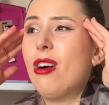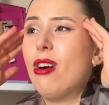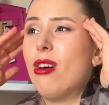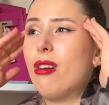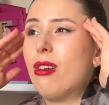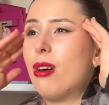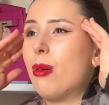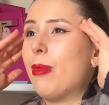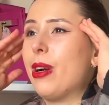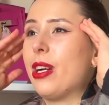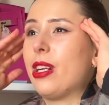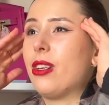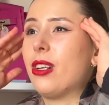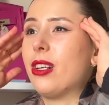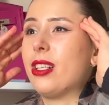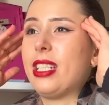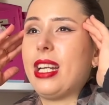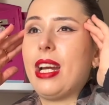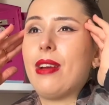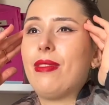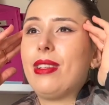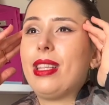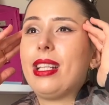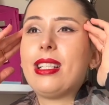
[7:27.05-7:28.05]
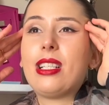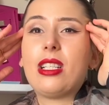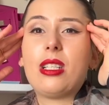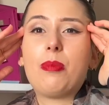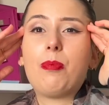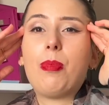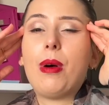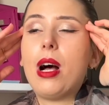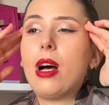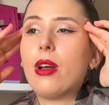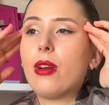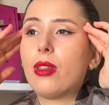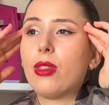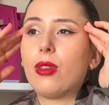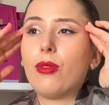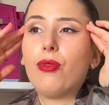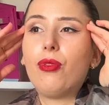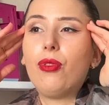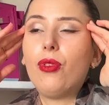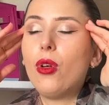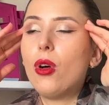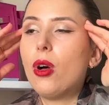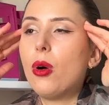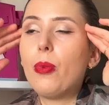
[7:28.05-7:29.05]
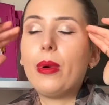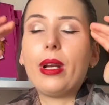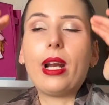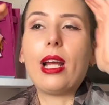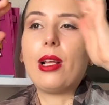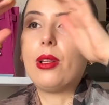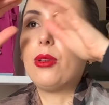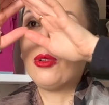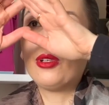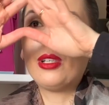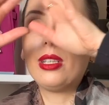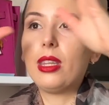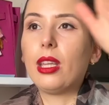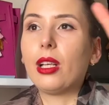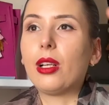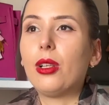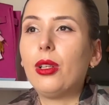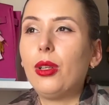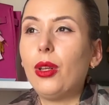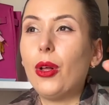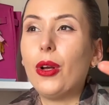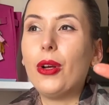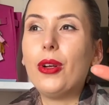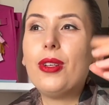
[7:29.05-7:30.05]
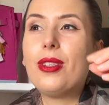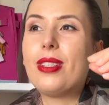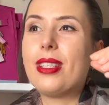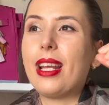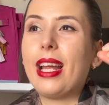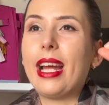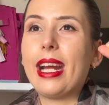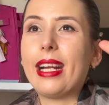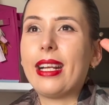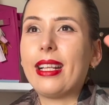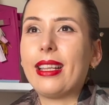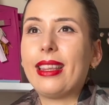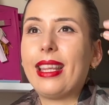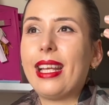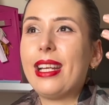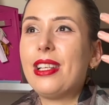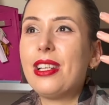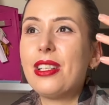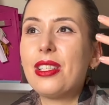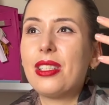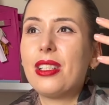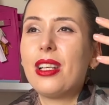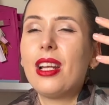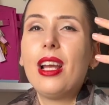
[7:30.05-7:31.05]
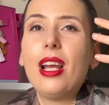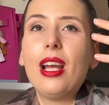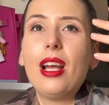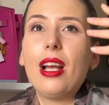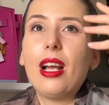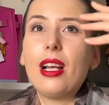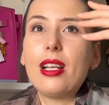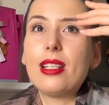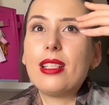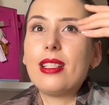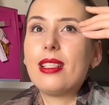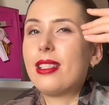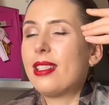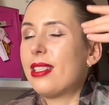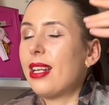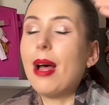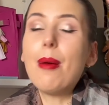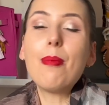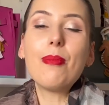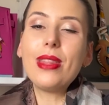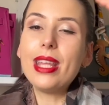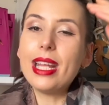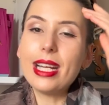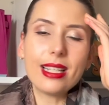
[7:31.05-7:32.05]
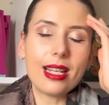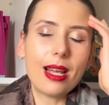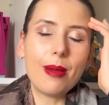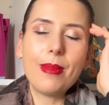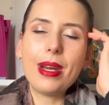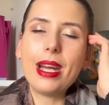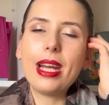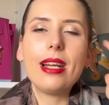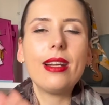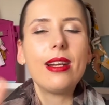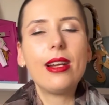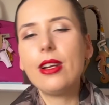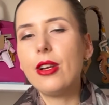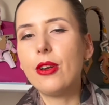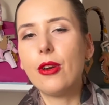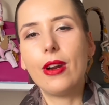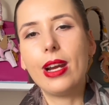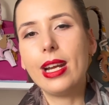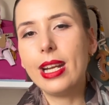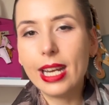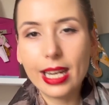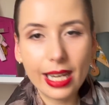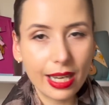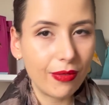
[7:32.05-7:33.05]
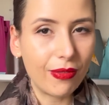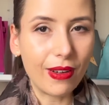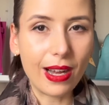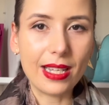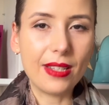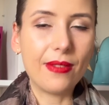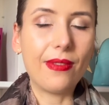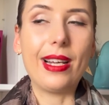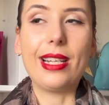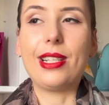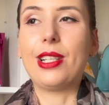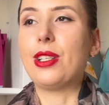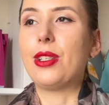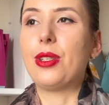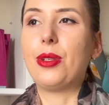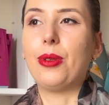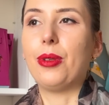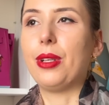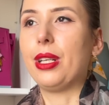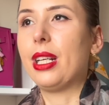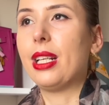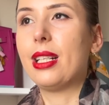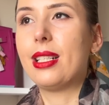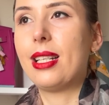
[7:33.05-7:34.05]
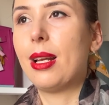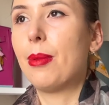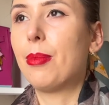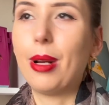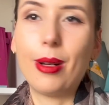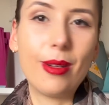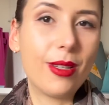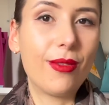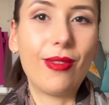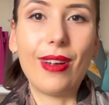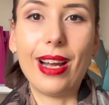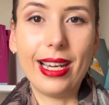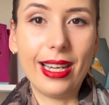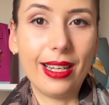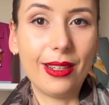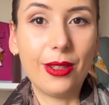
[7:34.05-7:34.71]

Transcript: Oh my gosh, everything's just piled on the floor. When I look at the clothes, like they're just some things. I mean, you know, in any fast fashion store, you can sometimes find a